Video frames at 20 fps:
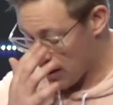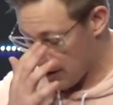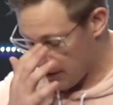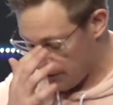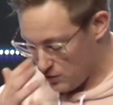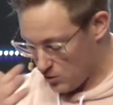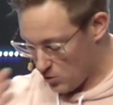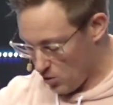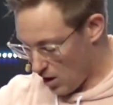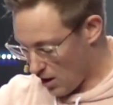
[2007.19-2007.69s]

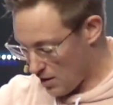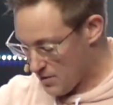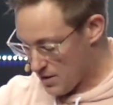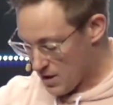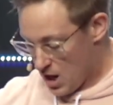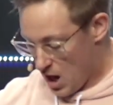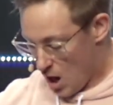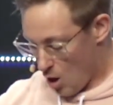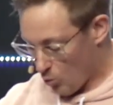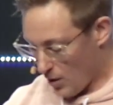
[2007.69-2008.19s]
If you are
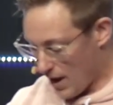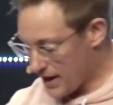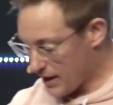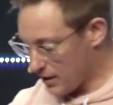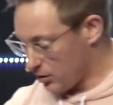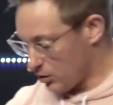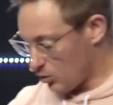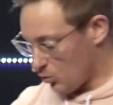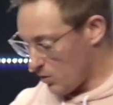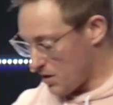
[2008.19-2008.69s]
a
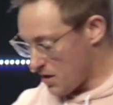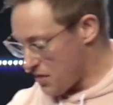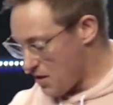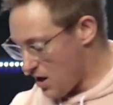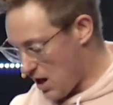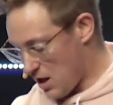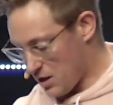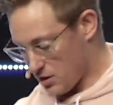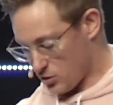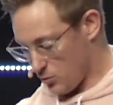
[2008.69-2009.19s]
regular with
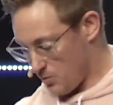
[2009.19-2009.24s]
us,